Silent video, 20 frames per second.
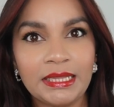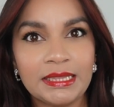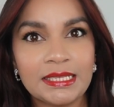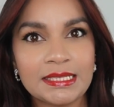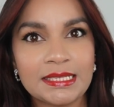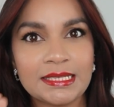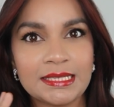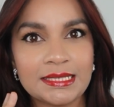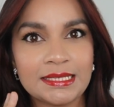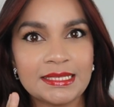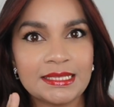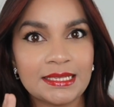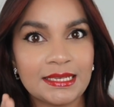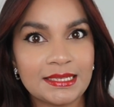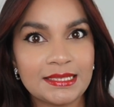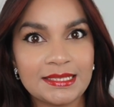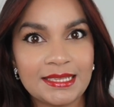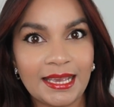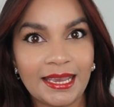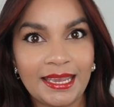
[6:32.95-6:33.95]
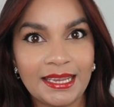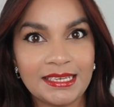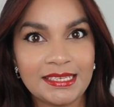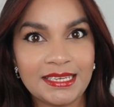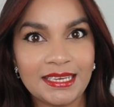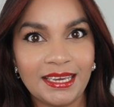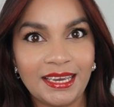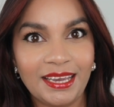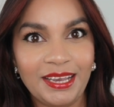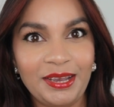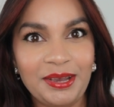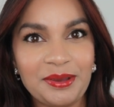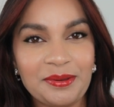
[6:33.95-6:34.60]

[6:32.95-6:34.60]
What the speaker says: this is a second take